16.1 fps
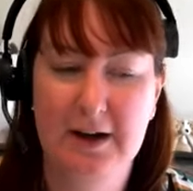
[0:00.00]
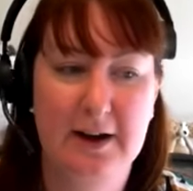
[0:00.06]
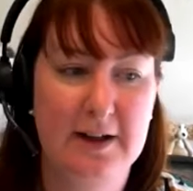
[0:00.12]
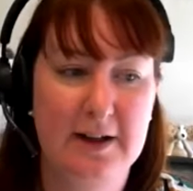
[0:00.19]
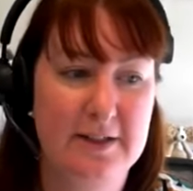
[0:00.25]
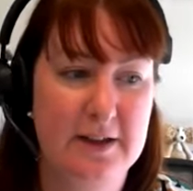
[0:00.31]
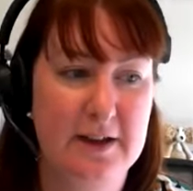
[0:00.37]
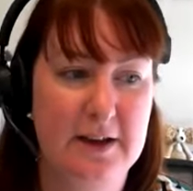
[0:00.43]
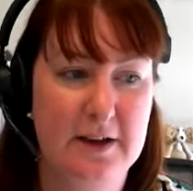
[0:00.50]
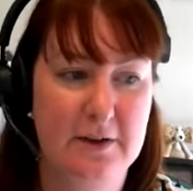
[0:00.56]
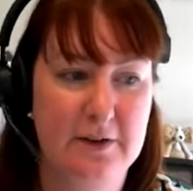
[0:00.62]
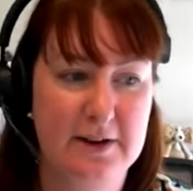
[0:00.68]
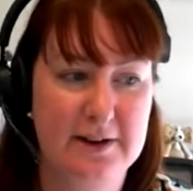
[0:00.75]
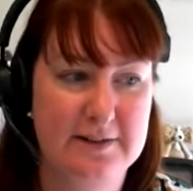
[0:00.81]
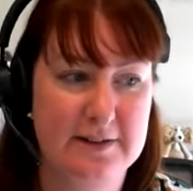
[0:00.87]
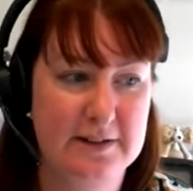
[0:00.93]
I think
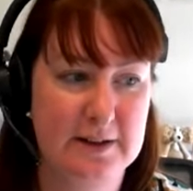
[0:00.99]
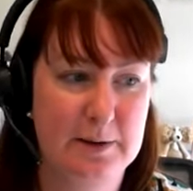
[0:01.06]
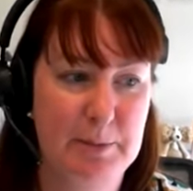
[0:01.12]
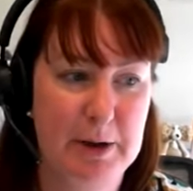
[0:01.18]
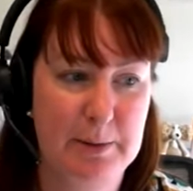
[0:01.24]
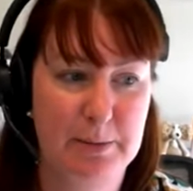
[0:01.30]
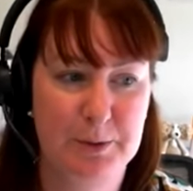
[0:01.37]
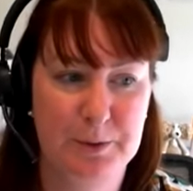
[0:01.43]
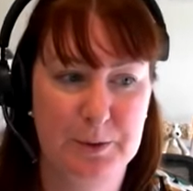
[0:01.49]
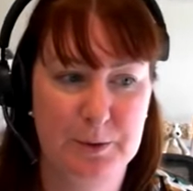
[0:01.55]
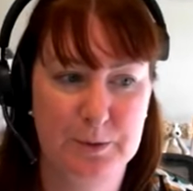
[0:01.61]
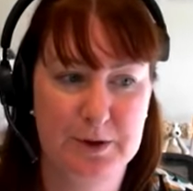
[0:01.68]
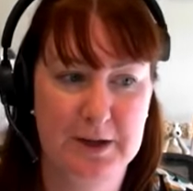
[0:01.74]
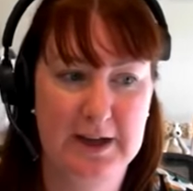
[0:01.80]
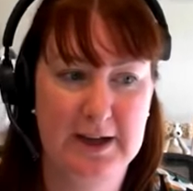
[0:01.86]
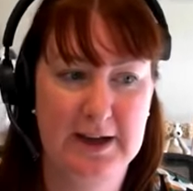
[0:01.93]
increasingly people are
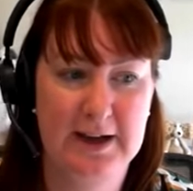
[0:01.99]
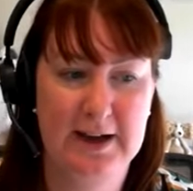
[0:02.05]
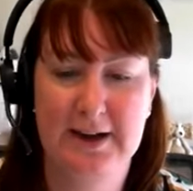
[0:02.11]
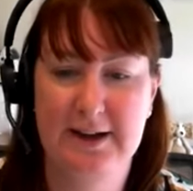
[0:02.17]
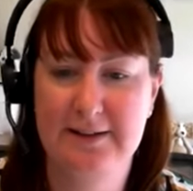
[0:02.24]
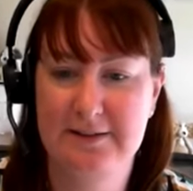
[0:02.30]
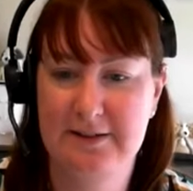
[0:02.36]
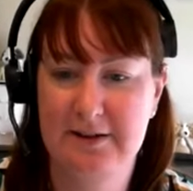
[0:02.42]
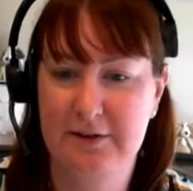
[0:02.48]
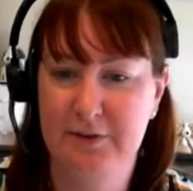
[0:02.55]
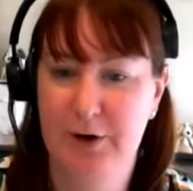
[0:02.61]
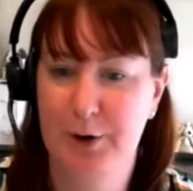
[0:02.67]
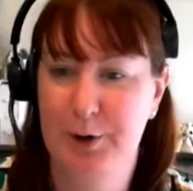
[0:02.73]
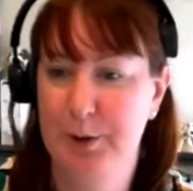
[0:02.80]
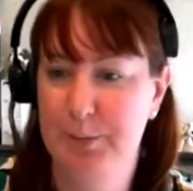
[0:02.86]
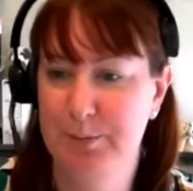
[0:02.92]
looking at a
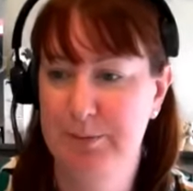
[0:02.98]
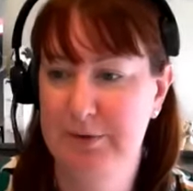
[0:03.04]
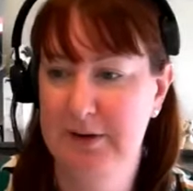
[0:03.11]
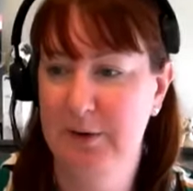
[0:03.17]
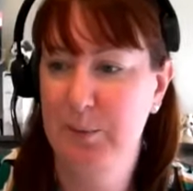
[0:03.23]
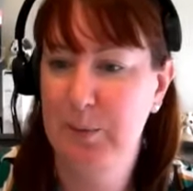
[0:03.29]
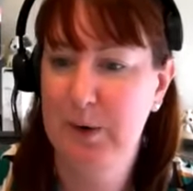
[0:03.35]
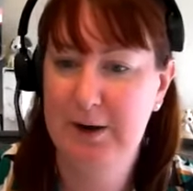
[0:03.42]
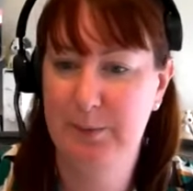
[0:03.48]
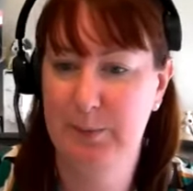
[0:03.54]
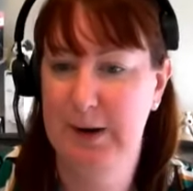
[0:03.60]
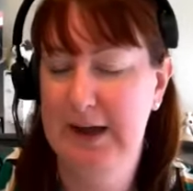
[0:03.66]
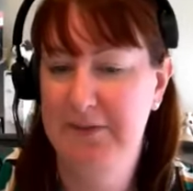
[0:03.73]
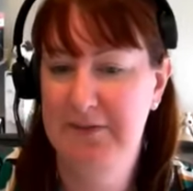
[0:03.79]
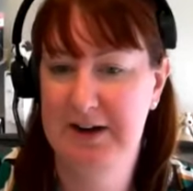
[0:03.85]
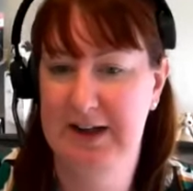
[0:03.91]
zero. We
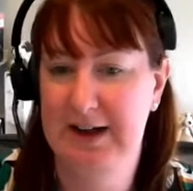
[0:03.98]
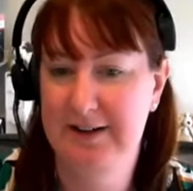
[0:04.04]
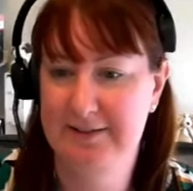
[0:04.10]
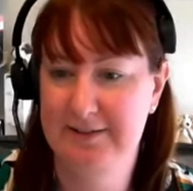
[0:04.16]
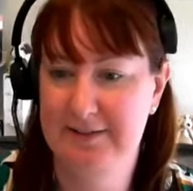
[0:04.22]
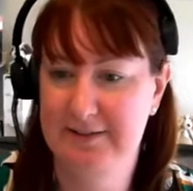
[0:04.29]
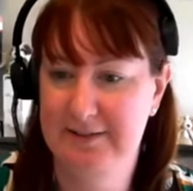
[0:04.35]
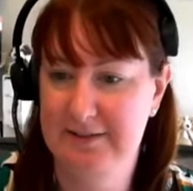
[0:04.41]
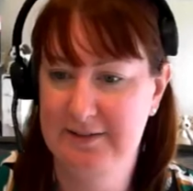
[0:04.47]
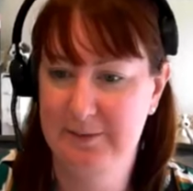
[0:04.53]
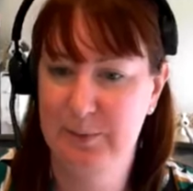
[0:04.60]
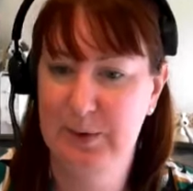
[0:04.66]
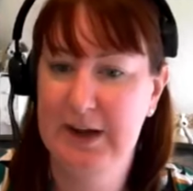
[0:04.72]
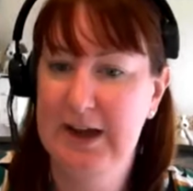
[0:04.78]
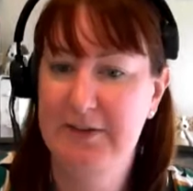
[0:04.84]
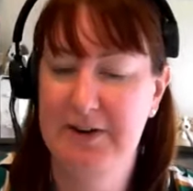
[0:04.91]
haven't
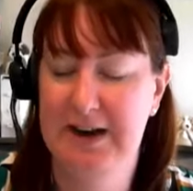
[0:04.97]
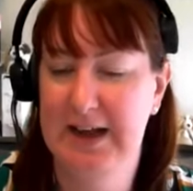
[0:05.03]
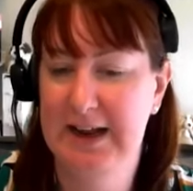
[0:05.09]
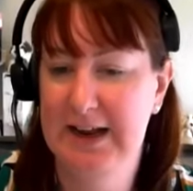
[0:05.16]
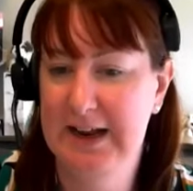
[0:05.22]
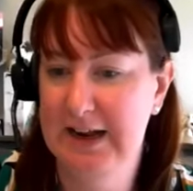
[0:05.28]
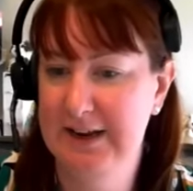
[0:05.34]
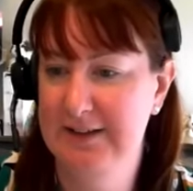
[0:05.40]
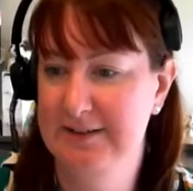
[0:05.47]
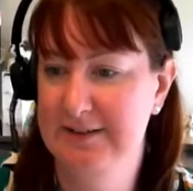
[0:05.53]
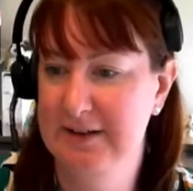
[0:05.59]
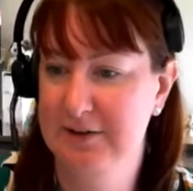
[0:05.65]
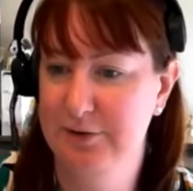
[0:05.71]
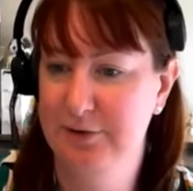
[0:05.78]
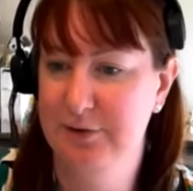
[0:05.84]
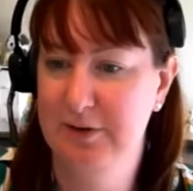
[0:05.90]
had any
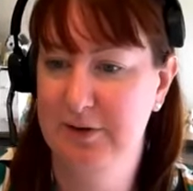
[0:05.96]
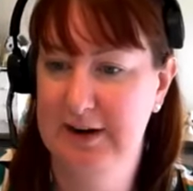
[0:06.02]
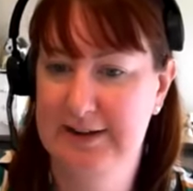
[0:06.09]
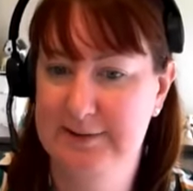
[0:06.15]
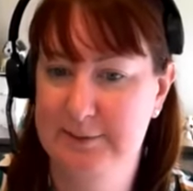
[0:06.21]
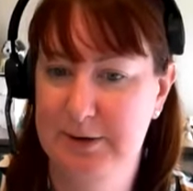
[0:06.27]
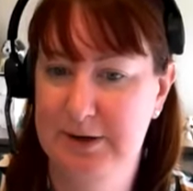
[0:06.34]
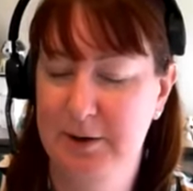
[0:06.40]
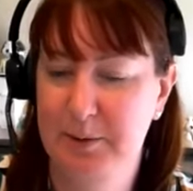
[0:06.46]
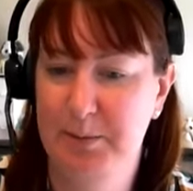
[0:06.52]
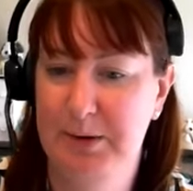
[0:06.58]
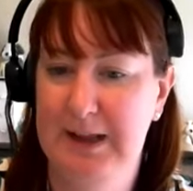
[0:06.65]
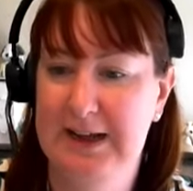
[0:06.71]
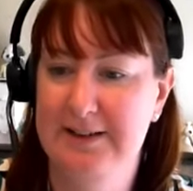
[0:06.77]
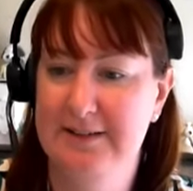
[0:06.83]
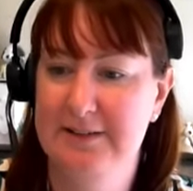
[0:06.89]
sexual harassment
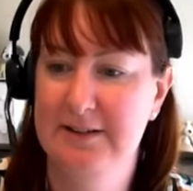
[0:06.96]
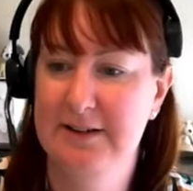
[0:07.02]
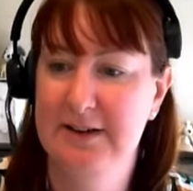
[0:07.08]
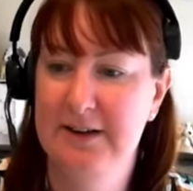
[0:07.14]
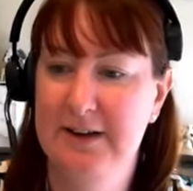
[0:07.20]
complaints.